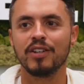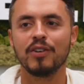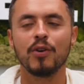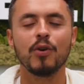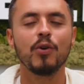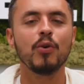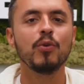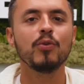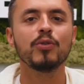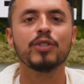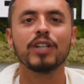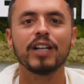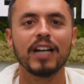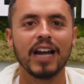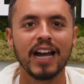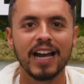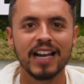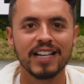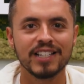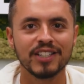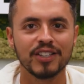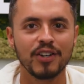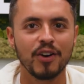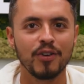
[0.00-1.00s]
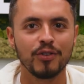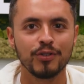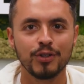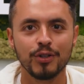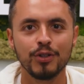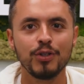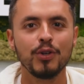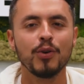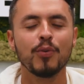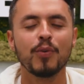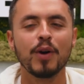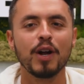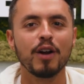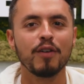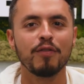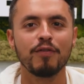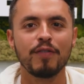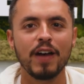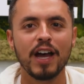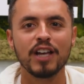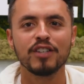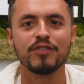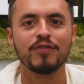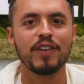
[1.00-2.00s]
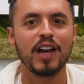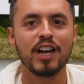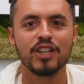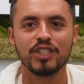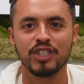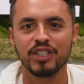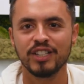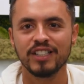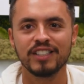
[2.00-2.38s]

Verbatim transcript: who's going to ask, do you wear fast fashion?